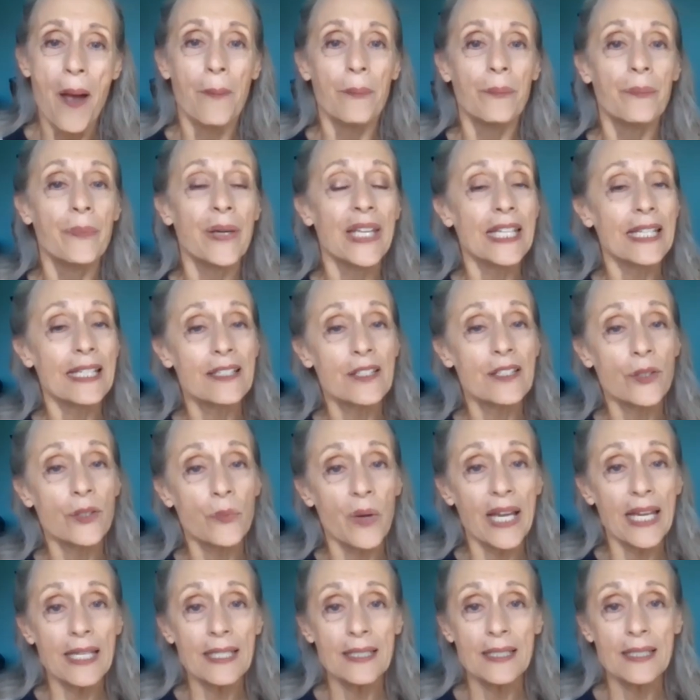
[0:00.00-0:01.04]
But it's a
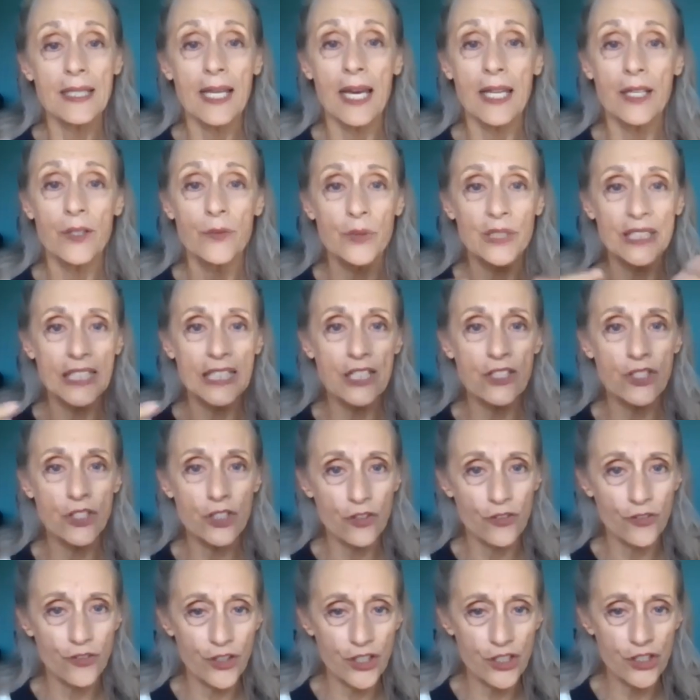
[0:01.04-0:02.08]
way to kind of release
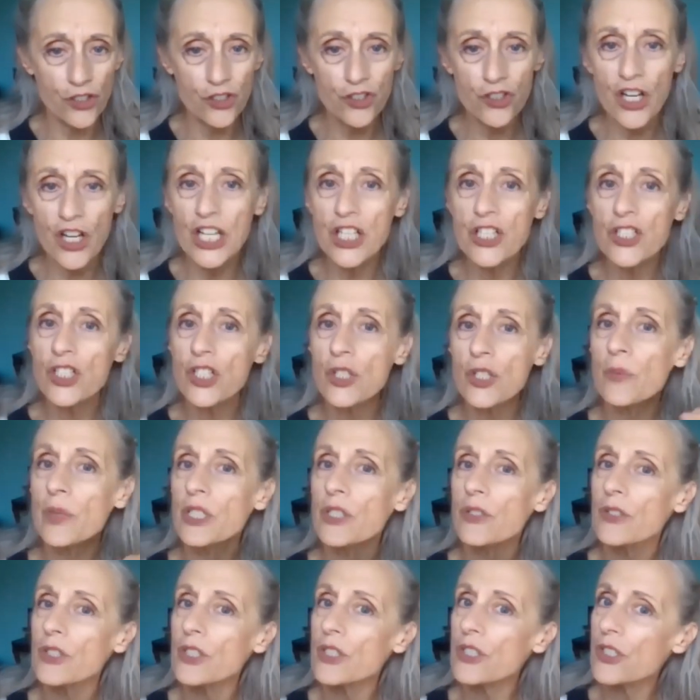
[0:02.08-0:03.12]
your frustration when
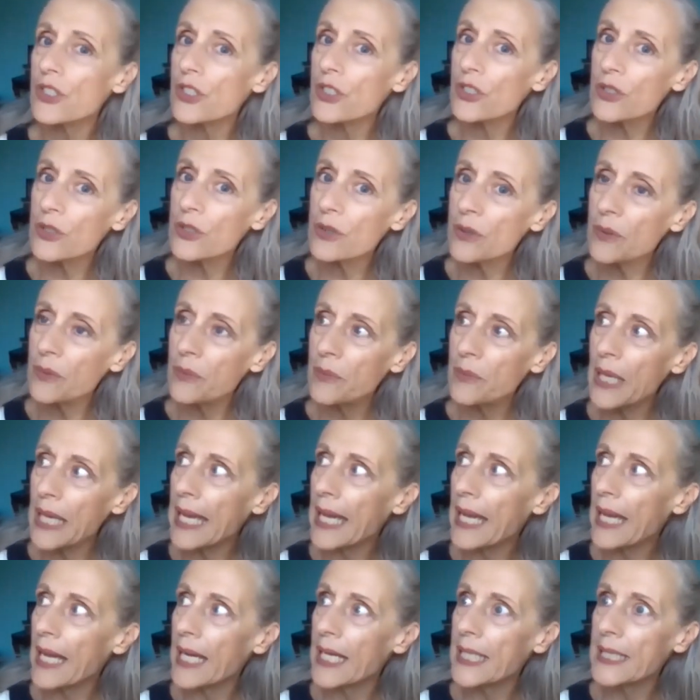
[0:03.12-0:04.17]
you're in a Zoom.
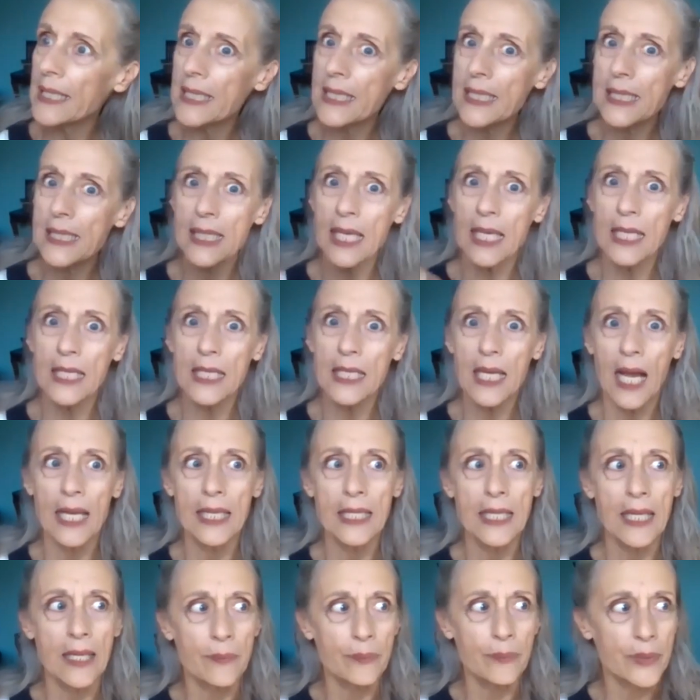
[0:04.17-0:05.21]
And it's like, I
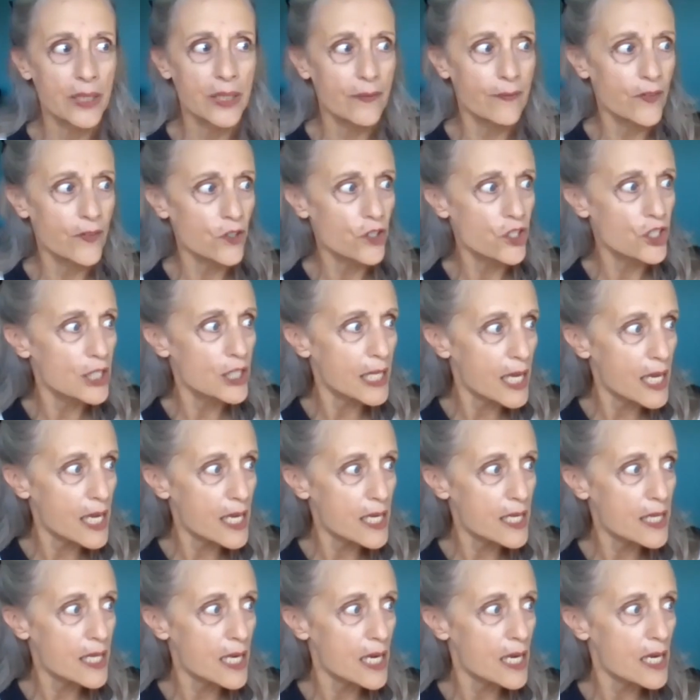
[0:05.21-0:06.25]
can't believe they're saying
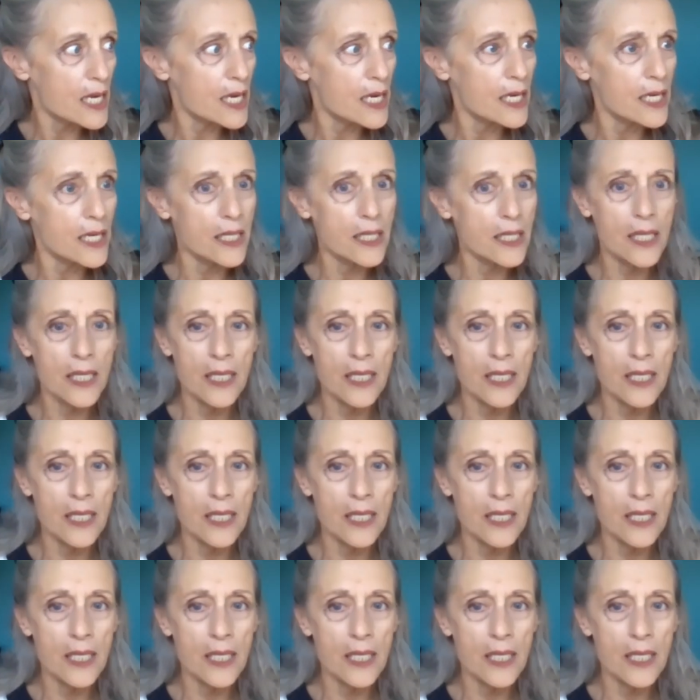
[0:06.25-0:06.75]
that.